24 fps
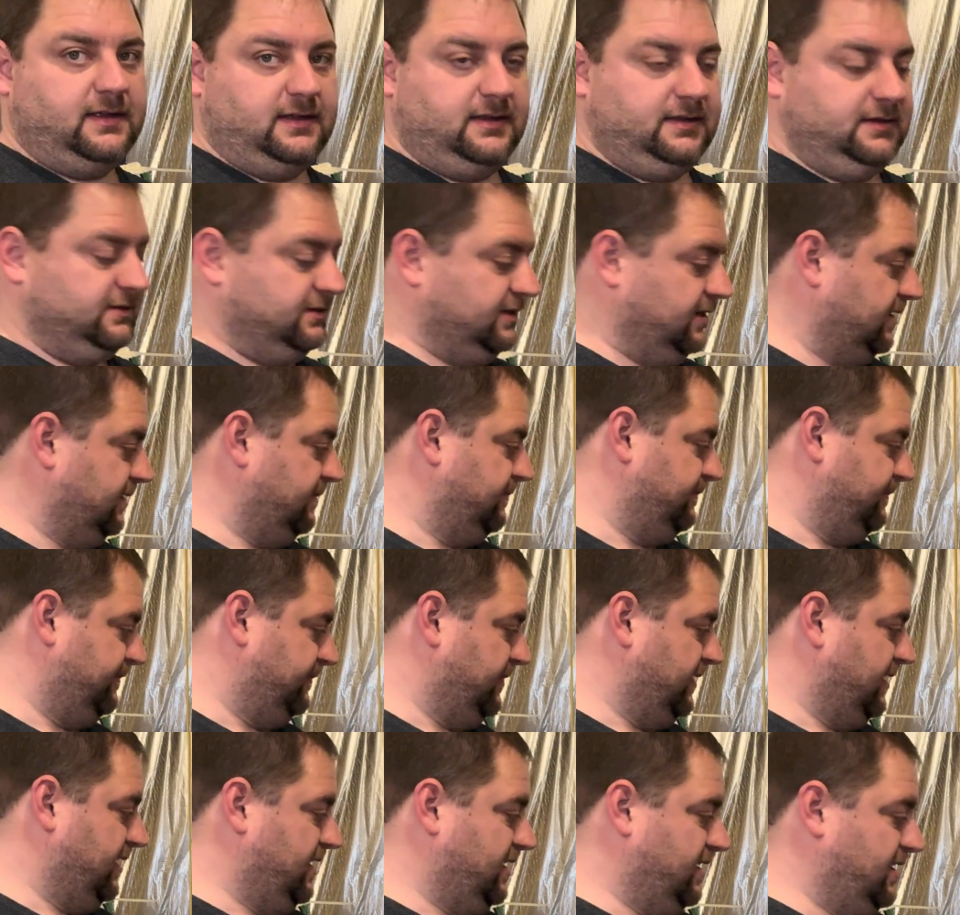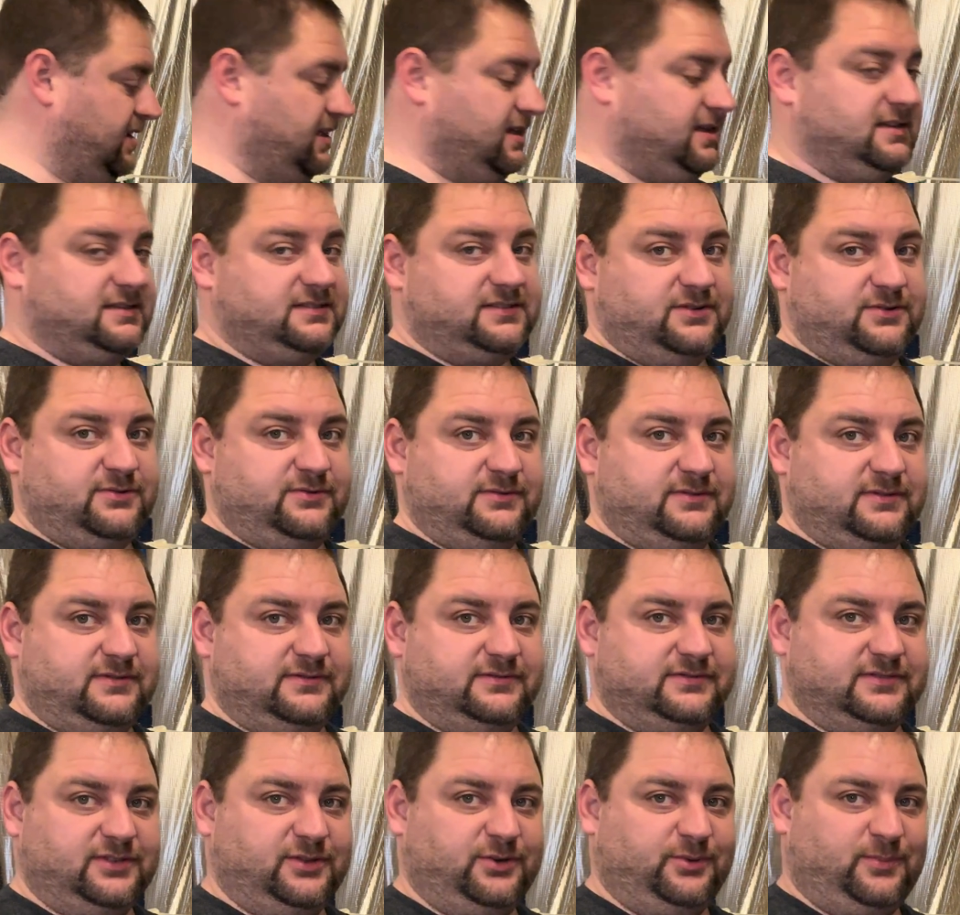Okay. So it
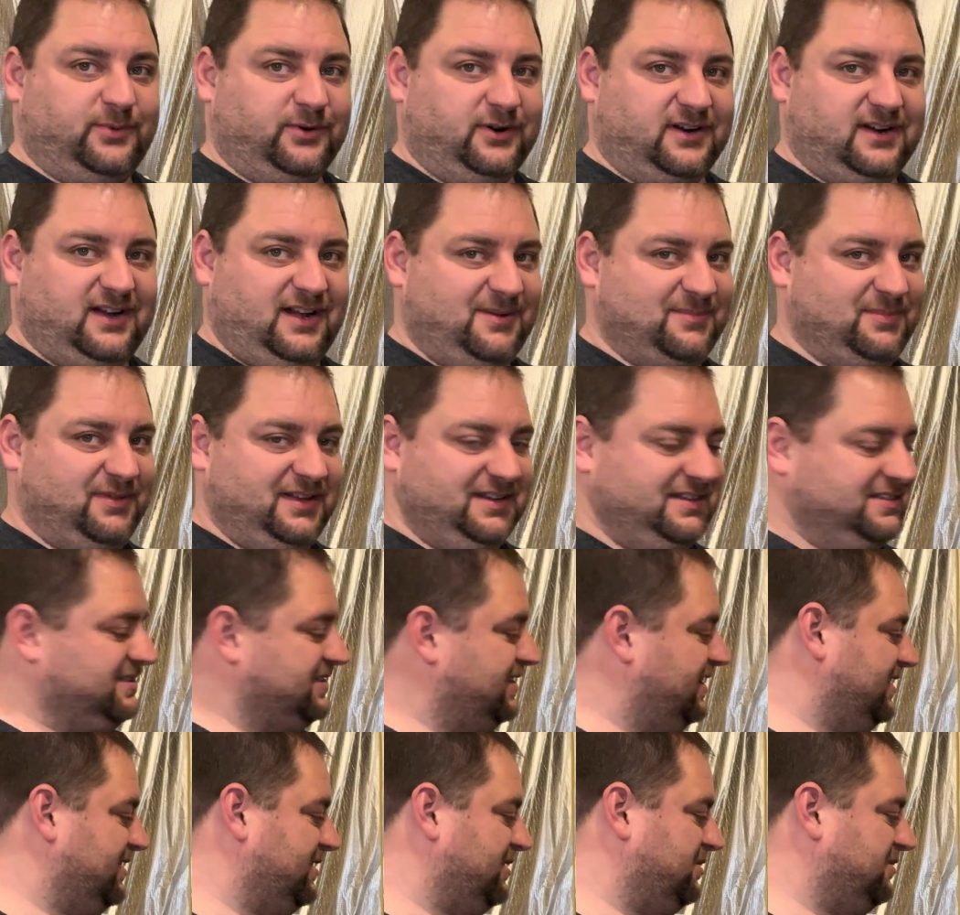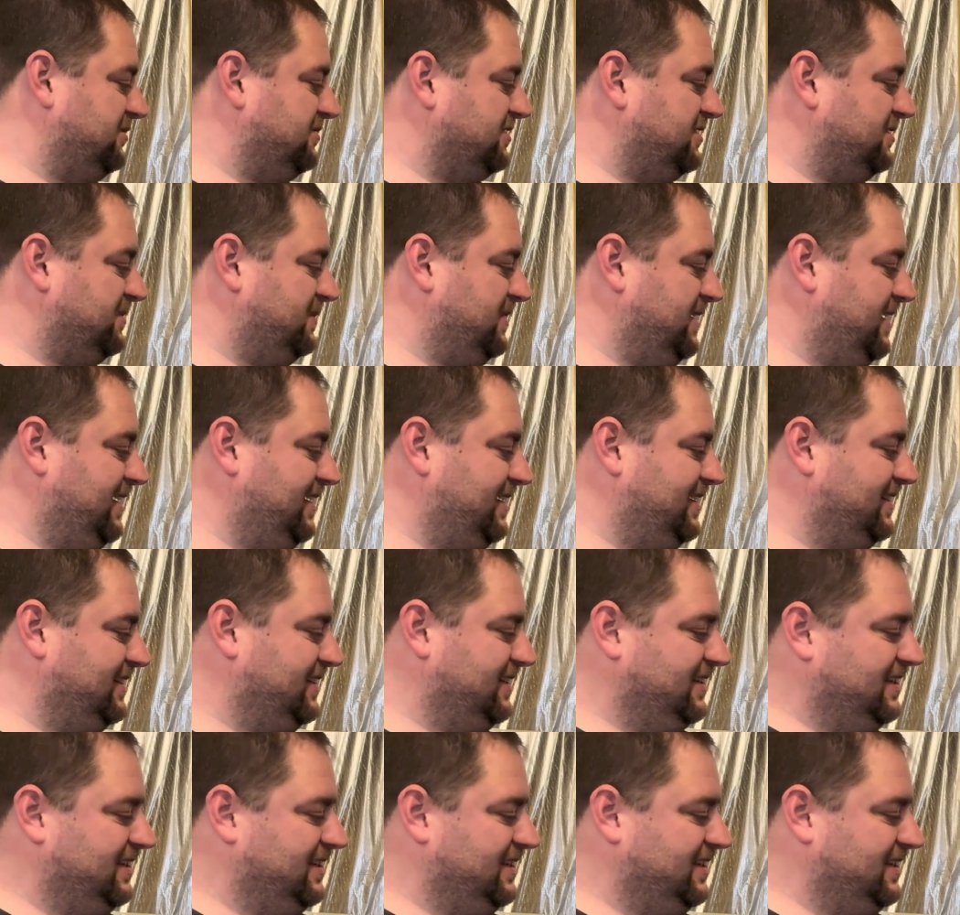was a little more complex than I thought it was going to be.